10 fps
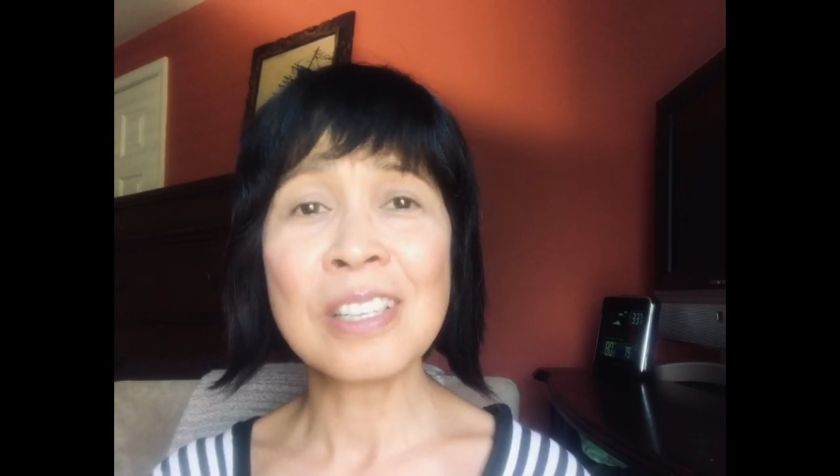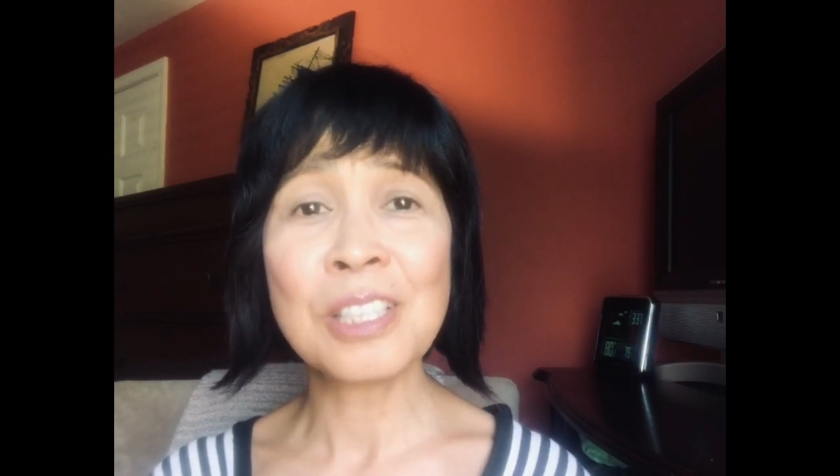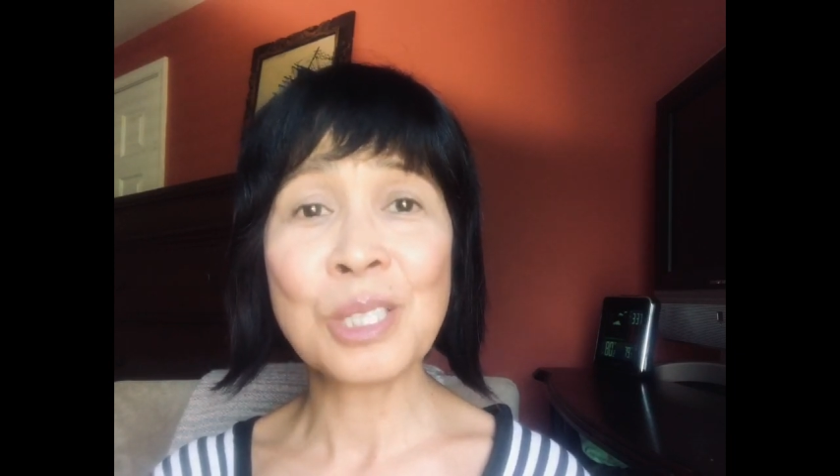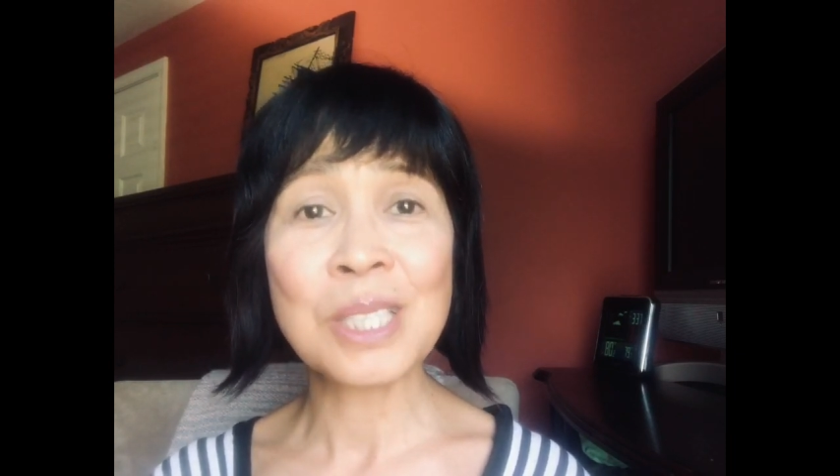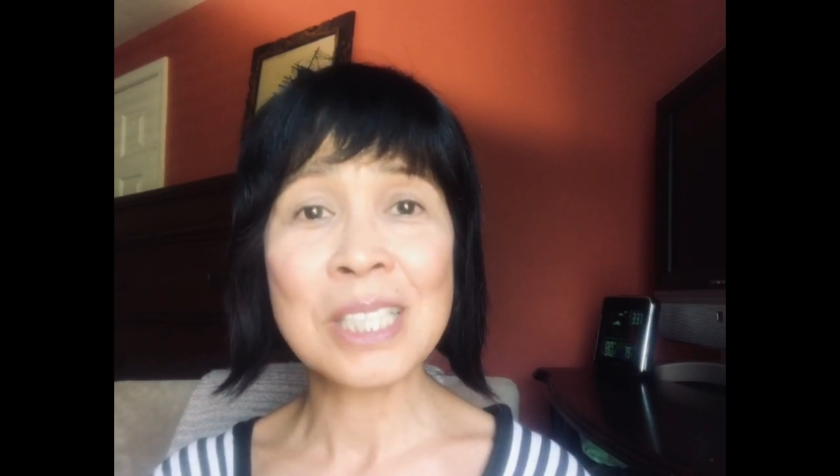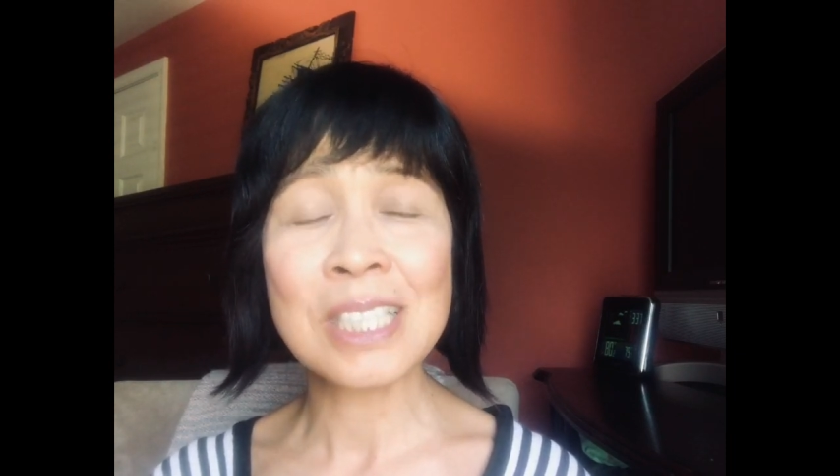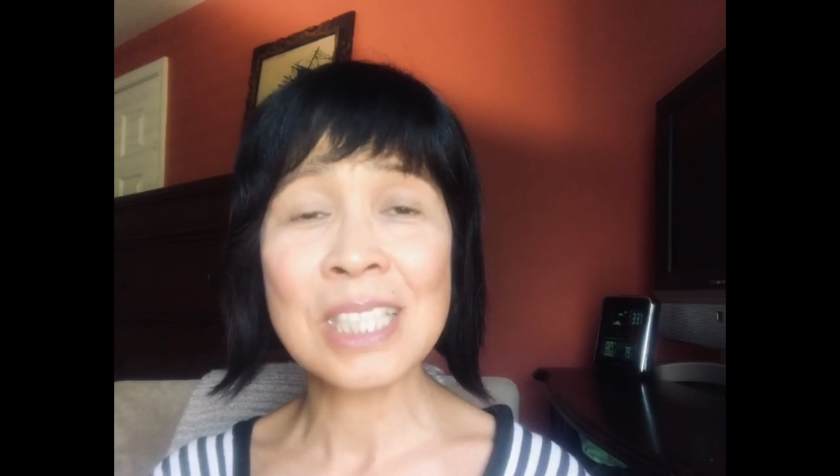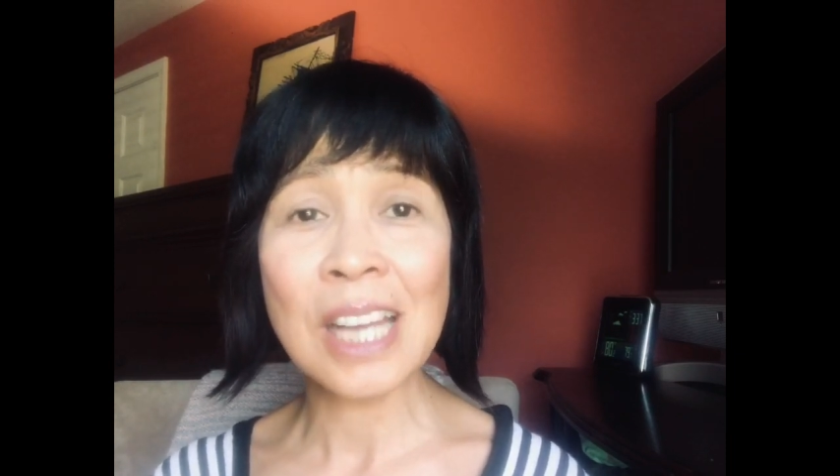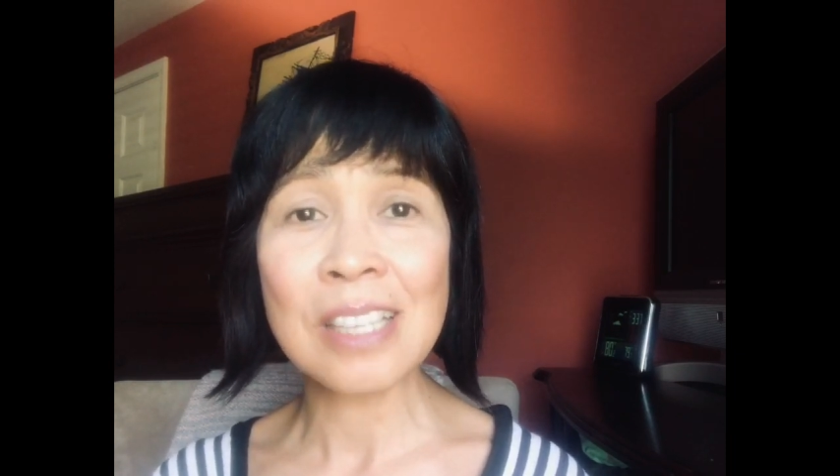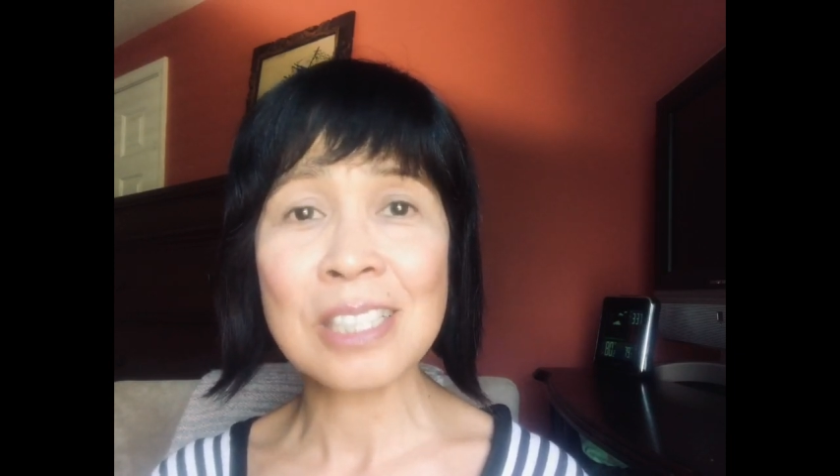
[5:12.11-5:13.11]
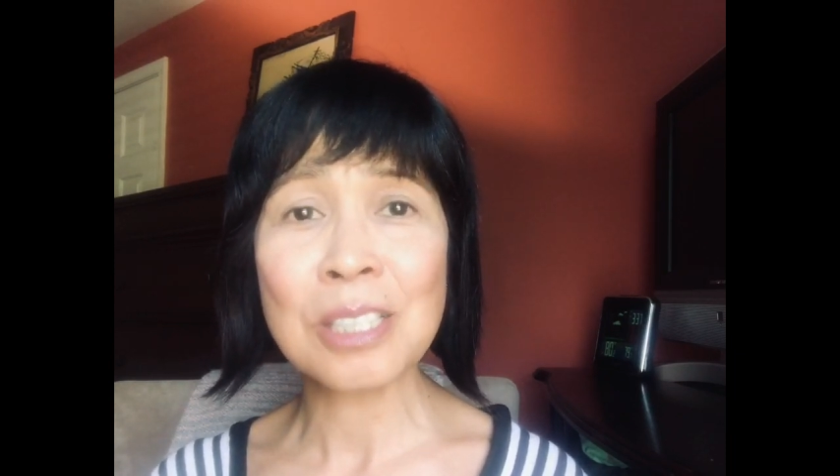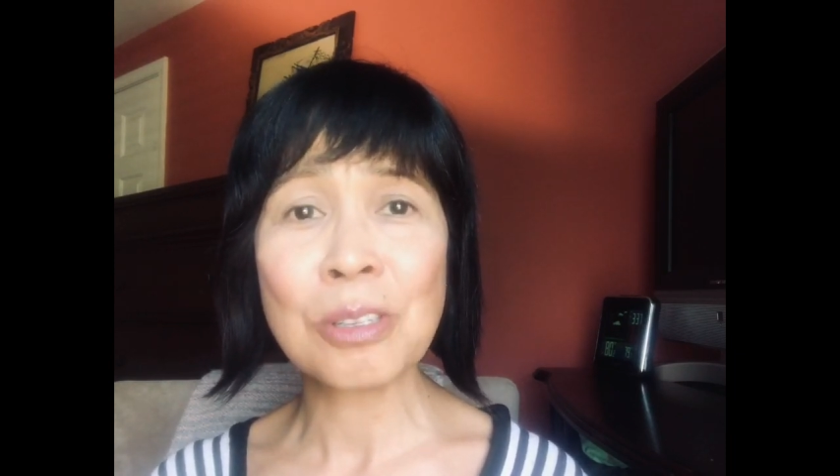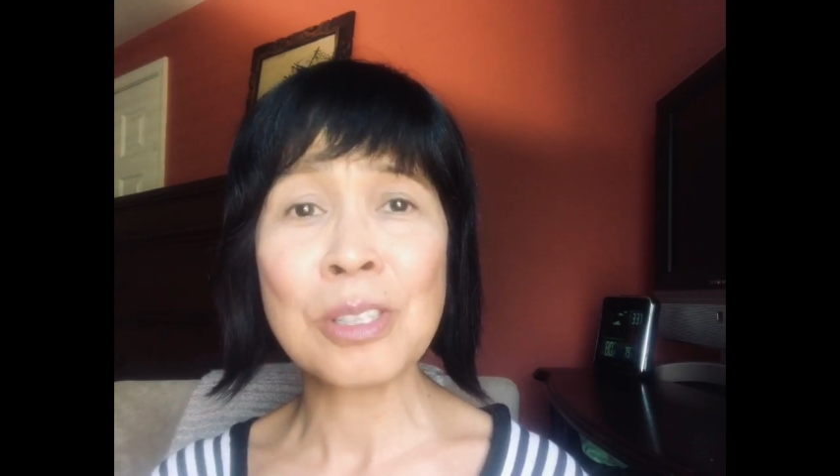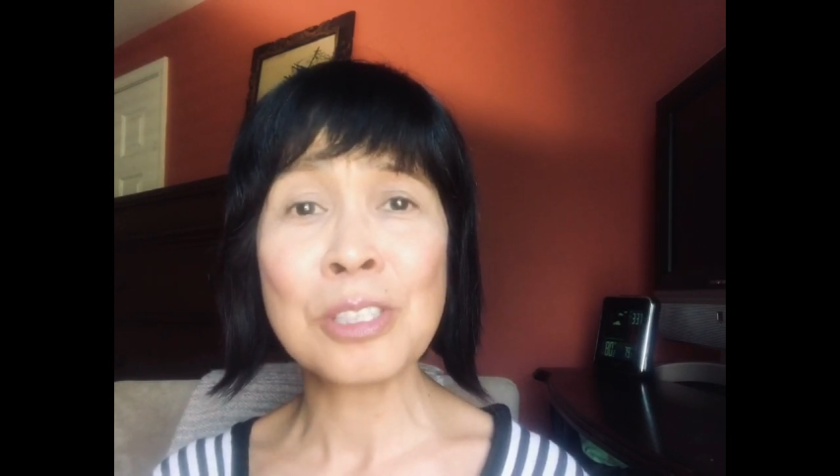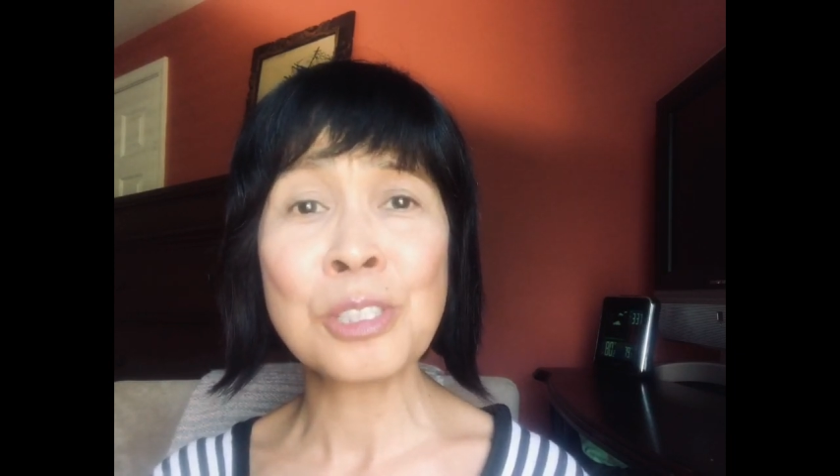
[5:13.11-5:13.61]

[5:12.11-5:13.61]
into success or